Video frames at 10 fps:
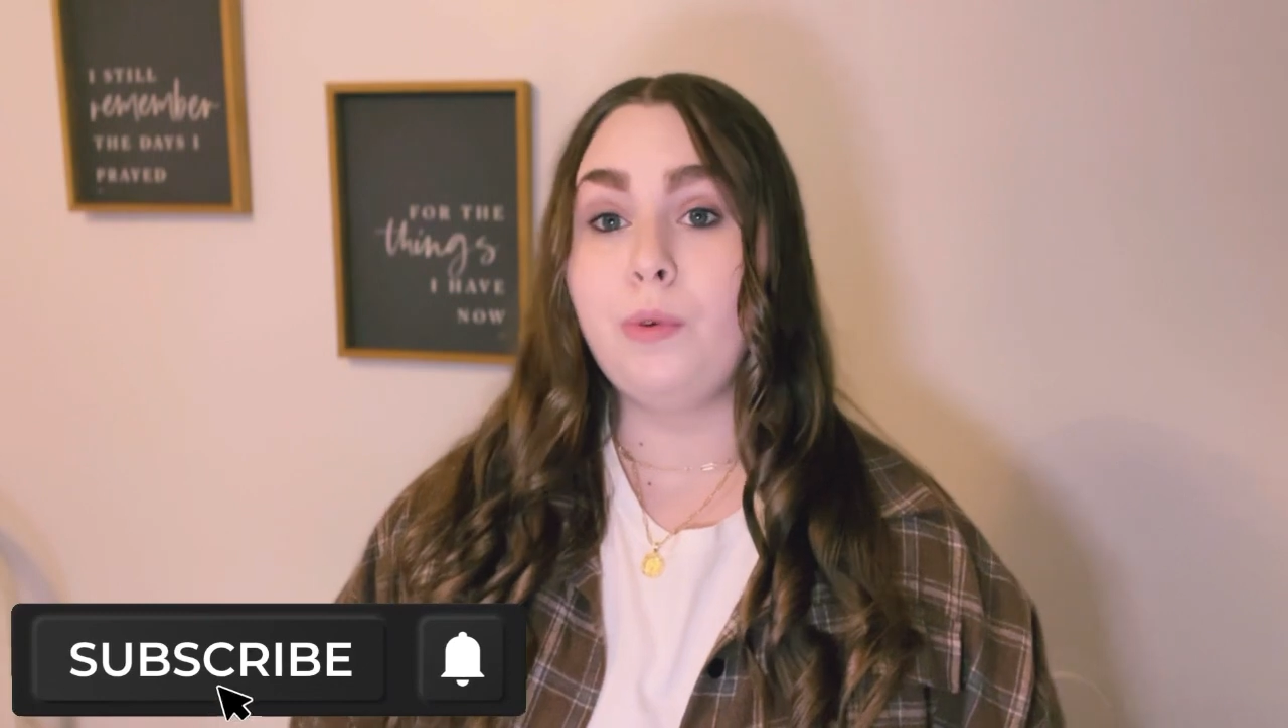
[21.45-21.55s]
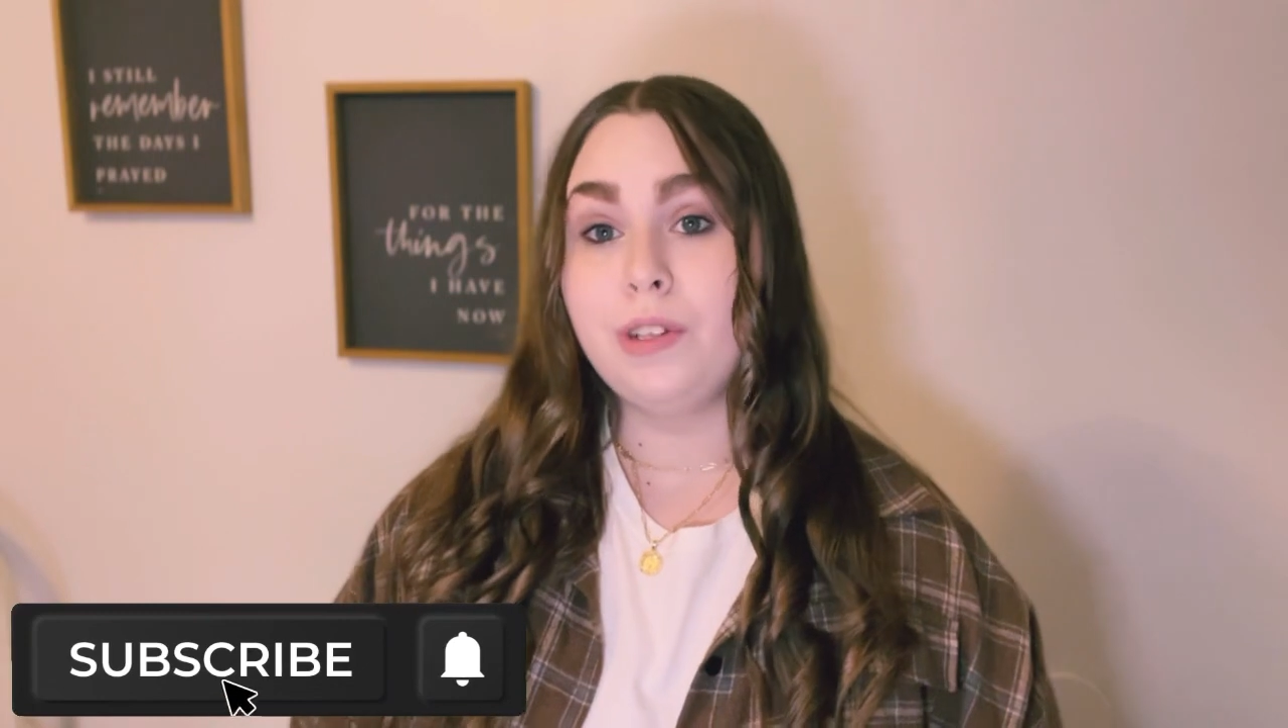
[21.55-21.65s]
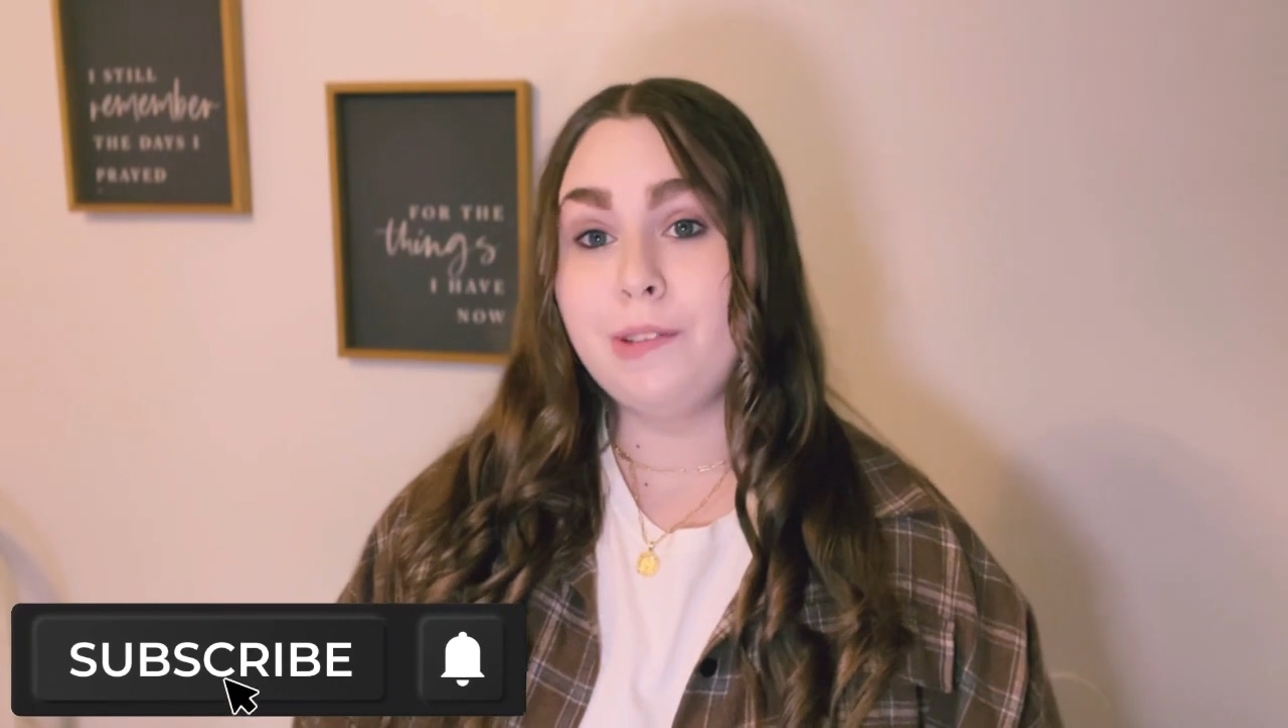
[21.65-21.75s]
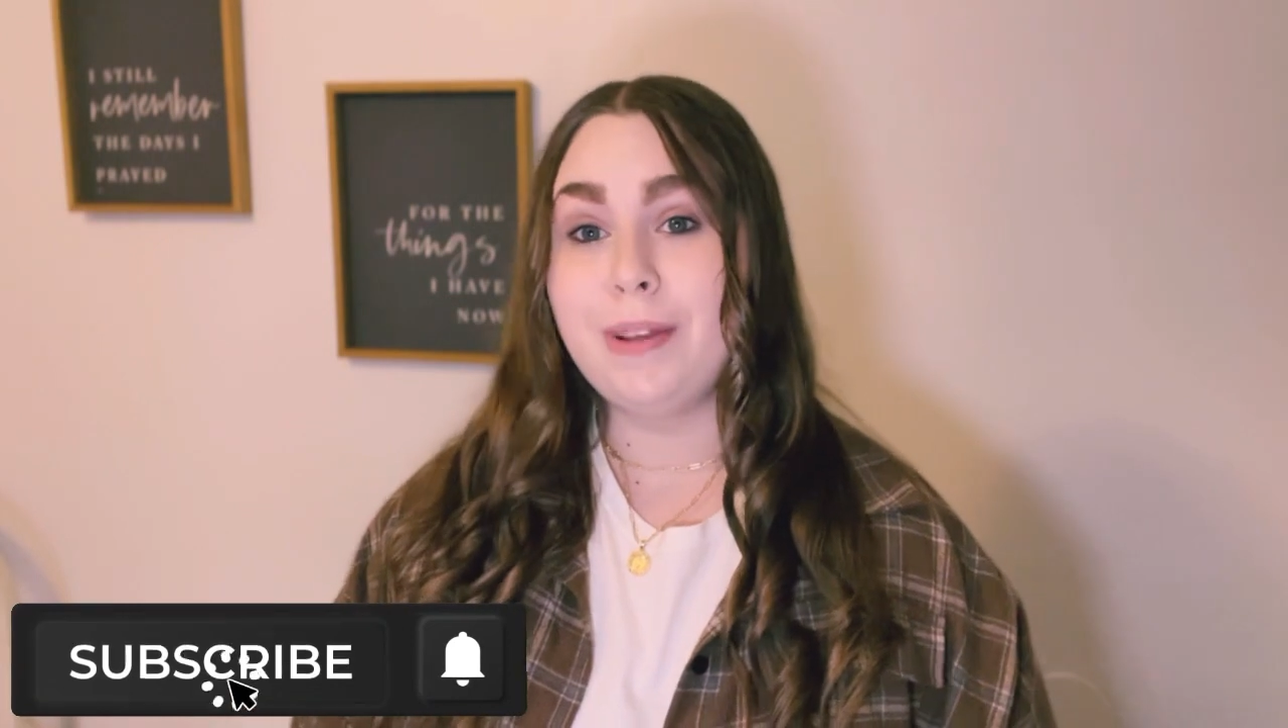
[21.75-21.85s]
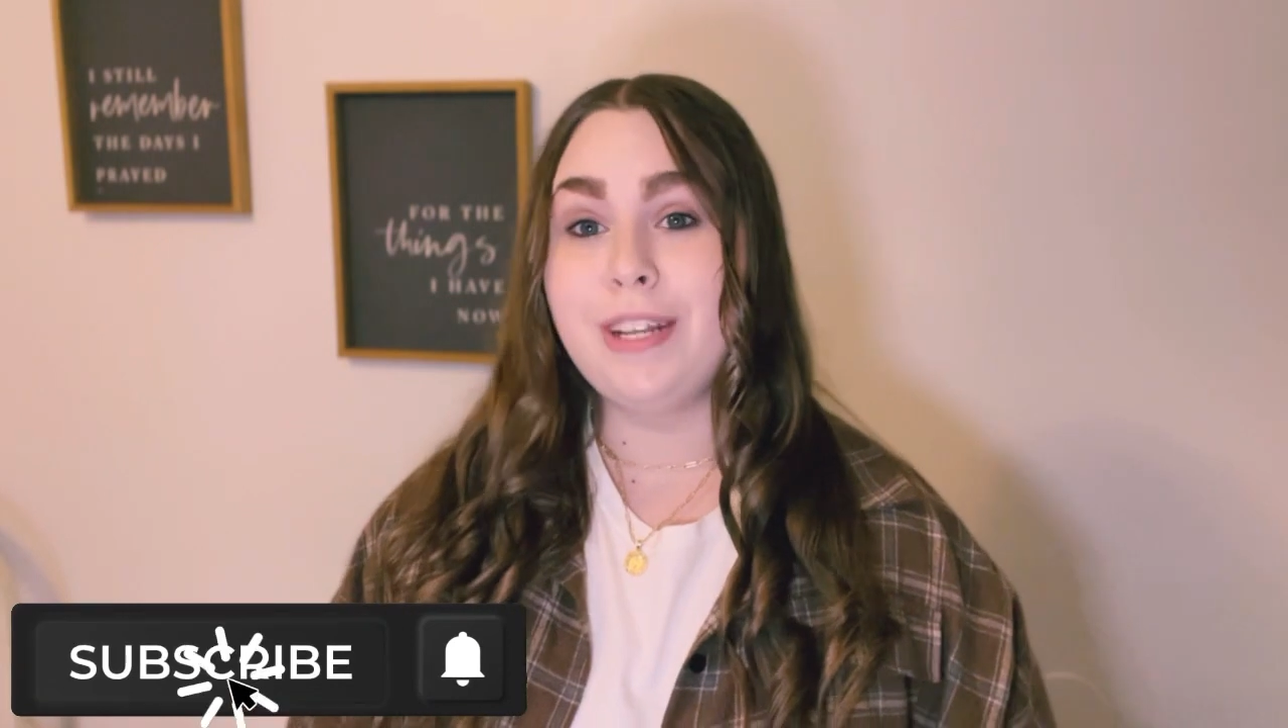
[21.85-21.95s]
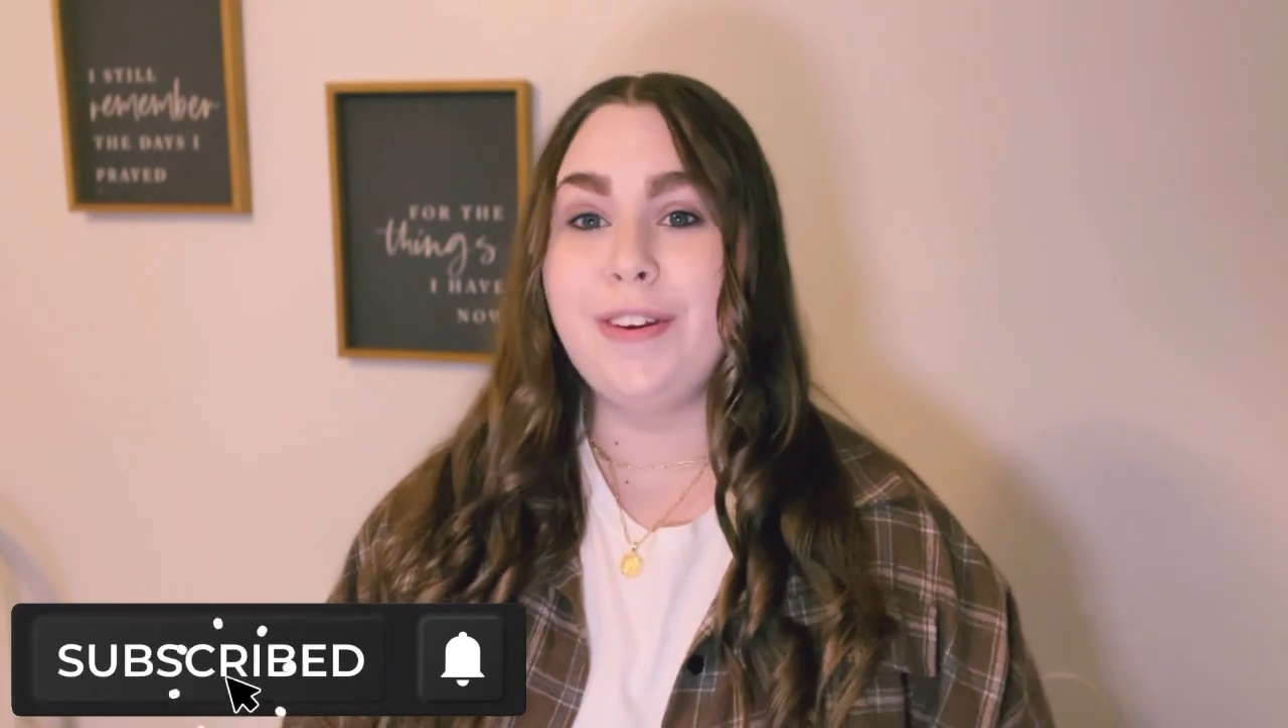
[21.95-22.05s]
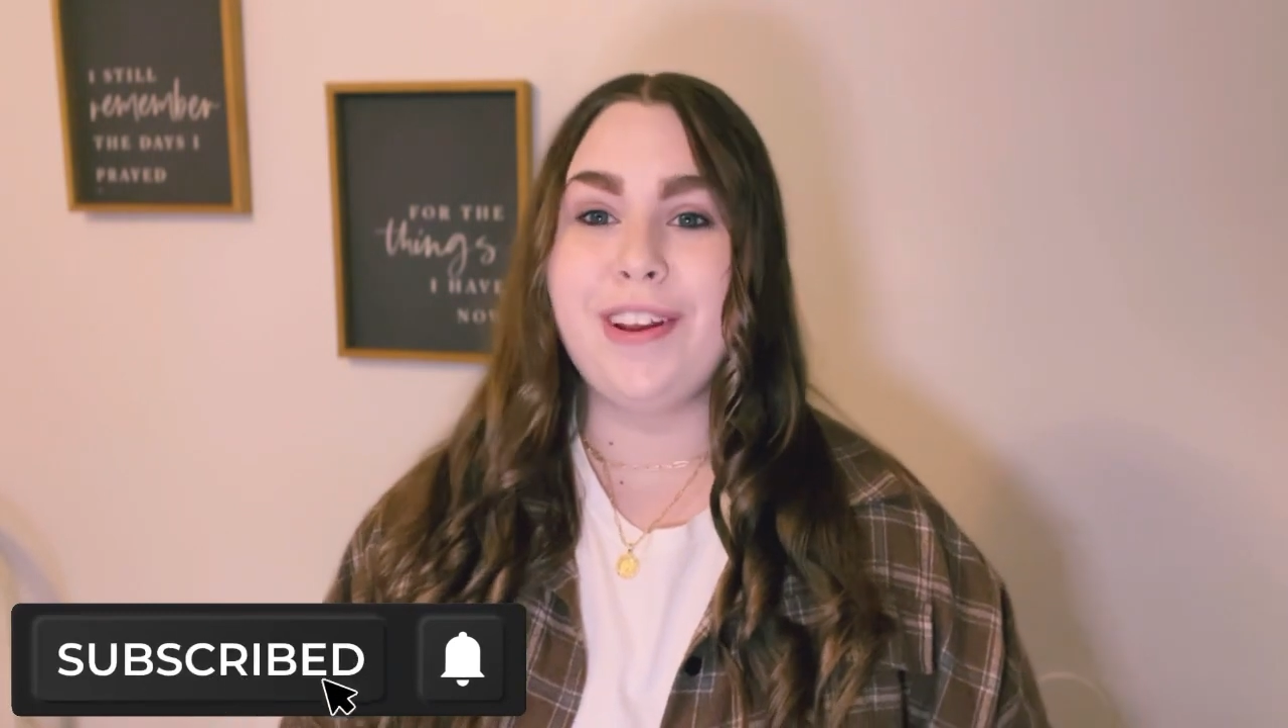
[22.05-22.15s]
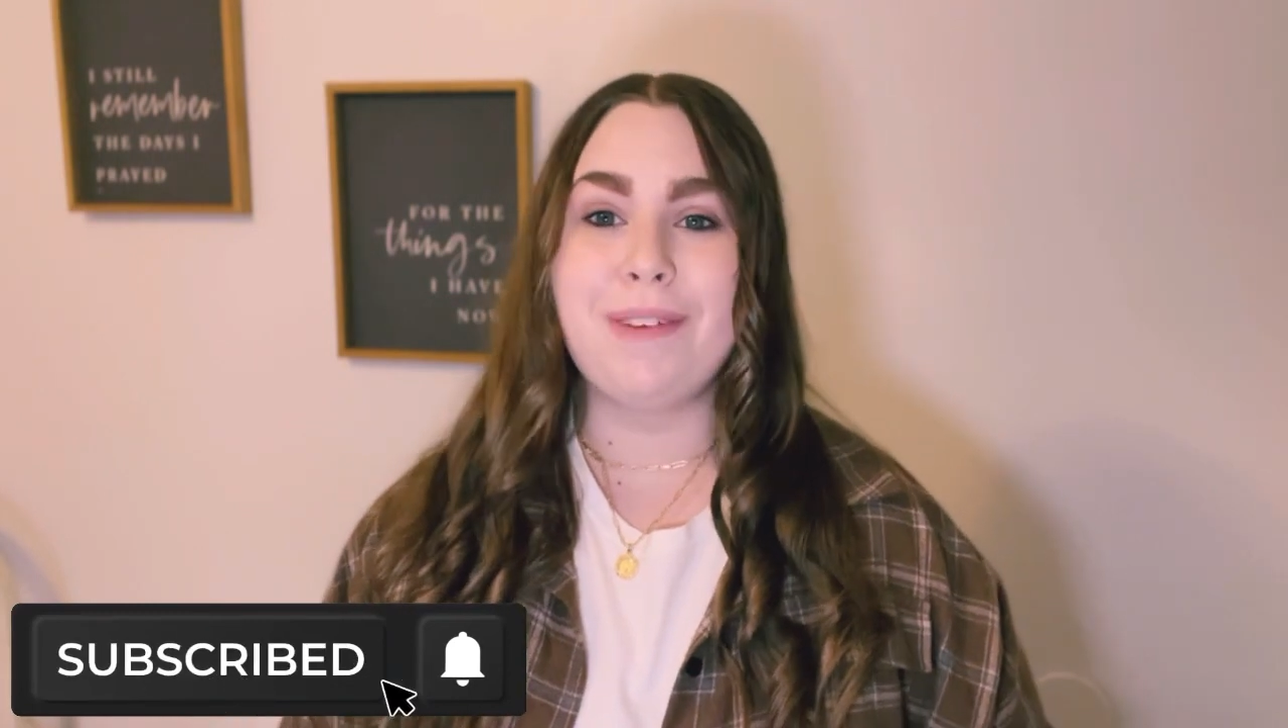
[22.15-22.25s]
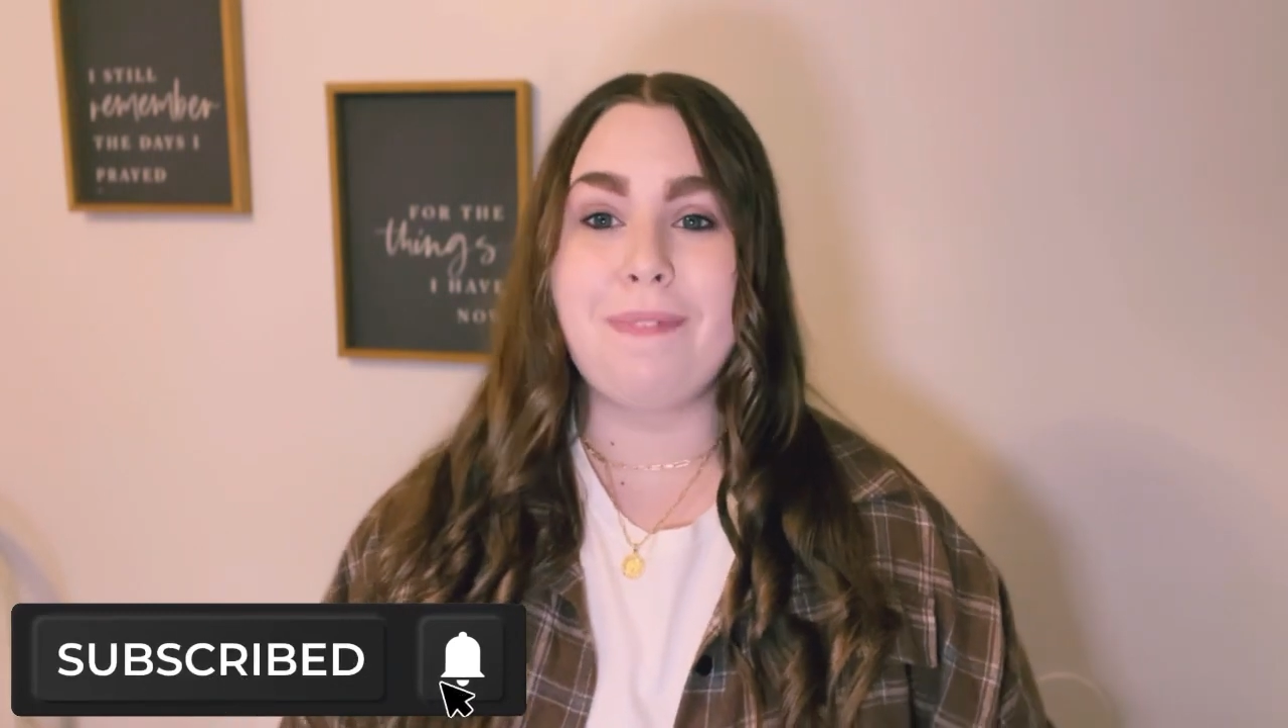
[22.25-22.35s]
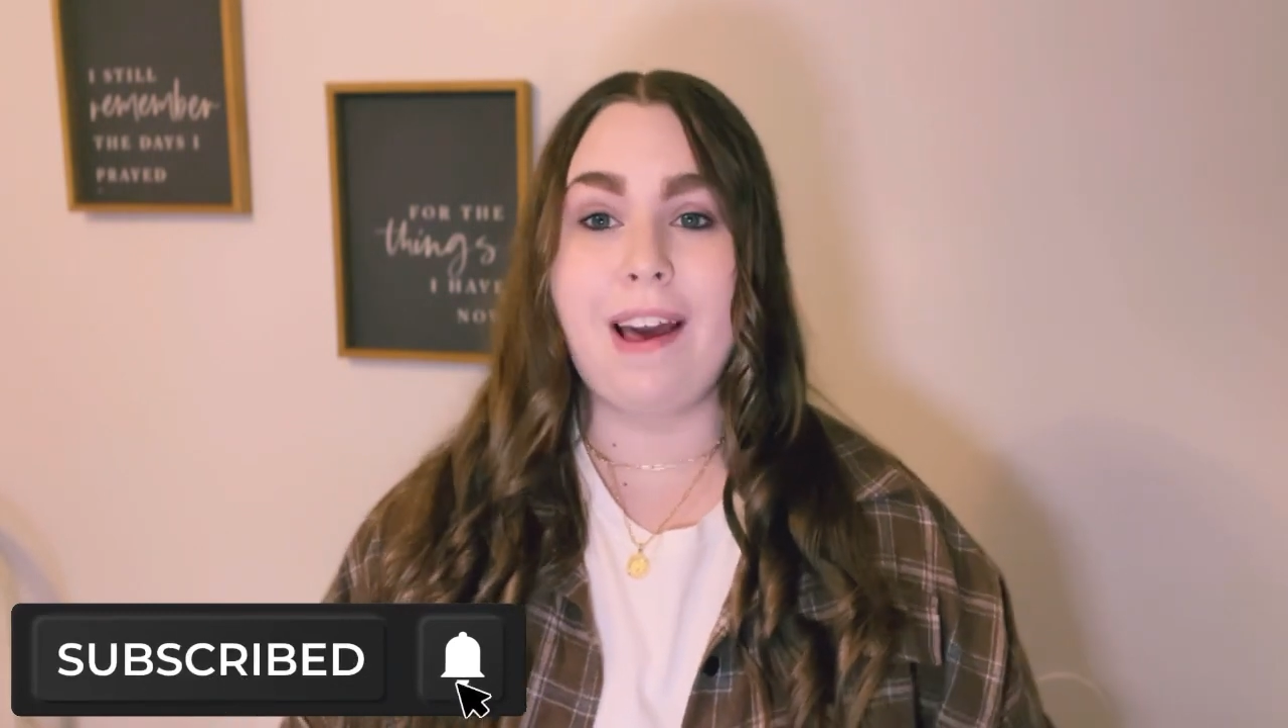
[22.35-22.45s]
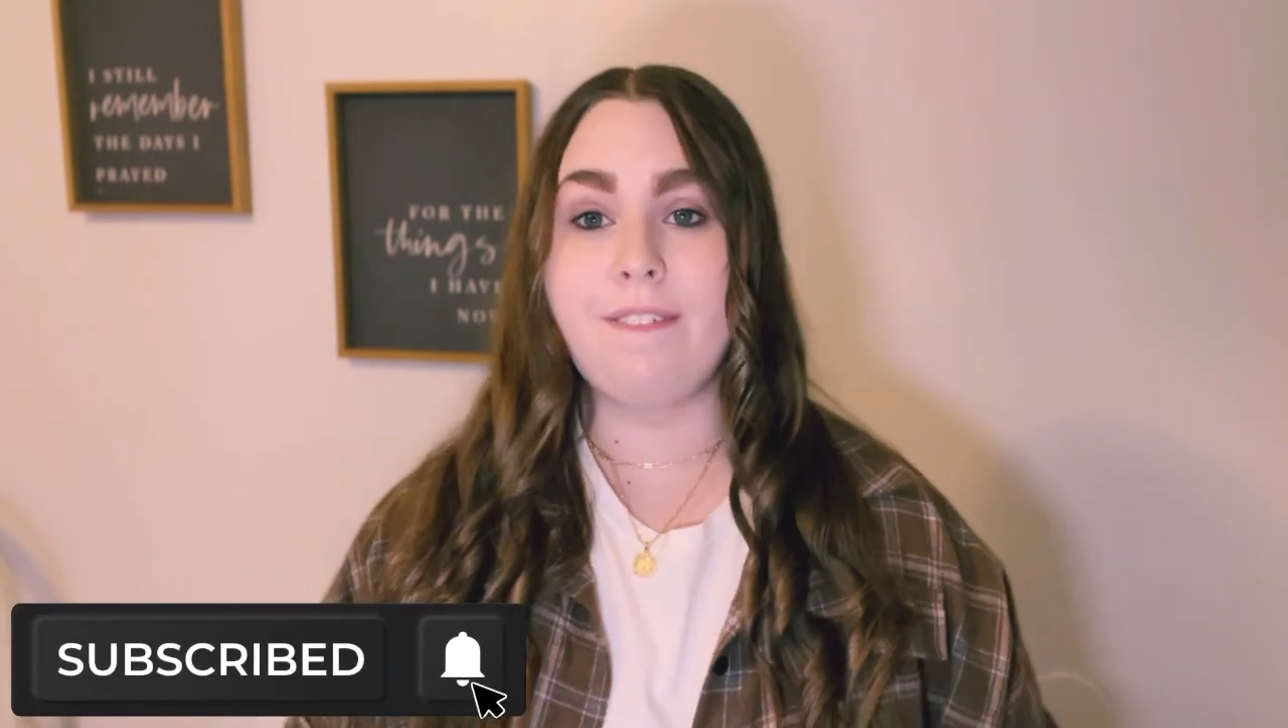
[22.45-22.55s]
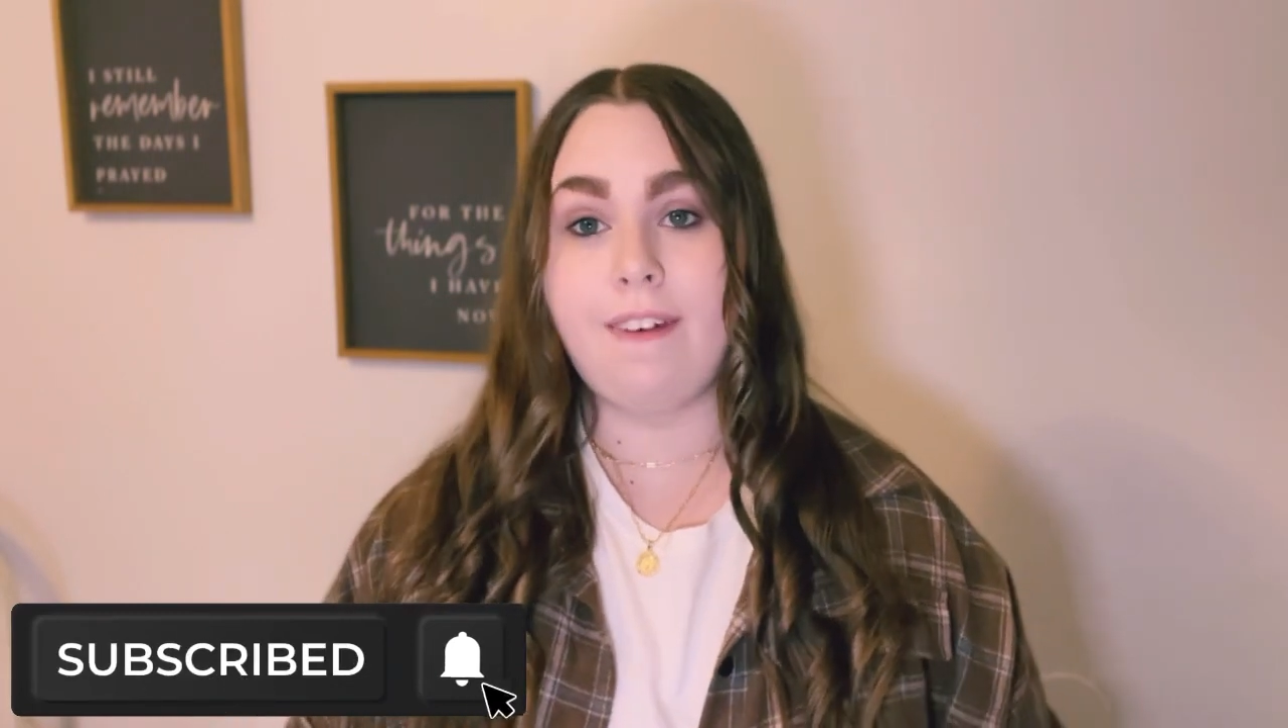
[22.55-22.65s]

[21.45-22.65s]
going to be doing my